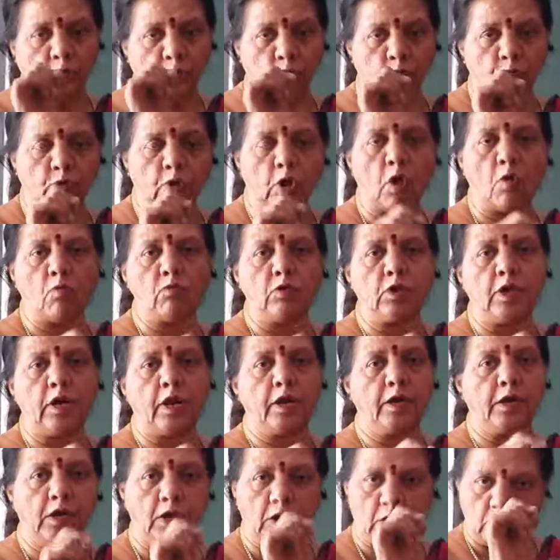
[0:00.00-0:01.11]
You count
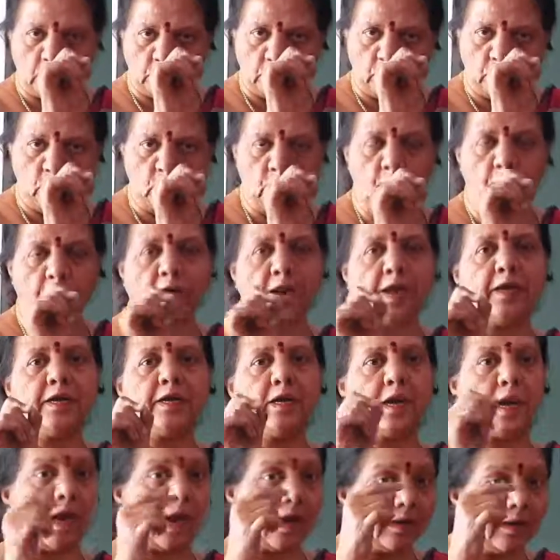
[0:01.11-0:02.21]
and you write
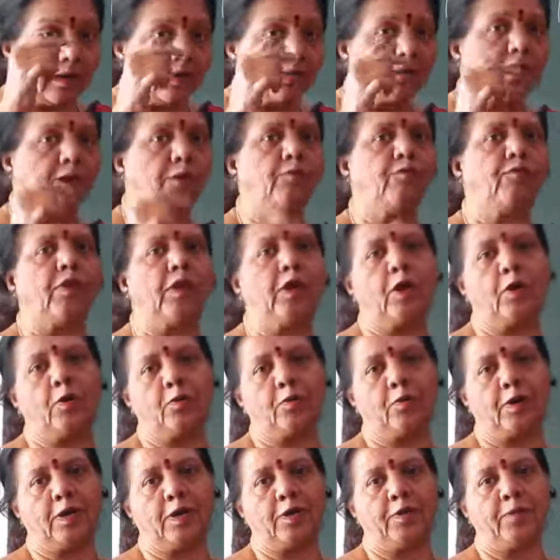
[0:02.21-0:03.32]
under that figure
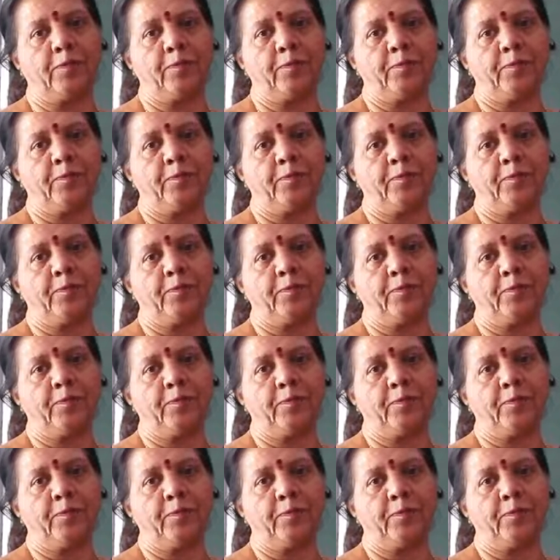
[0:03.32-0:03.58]
only.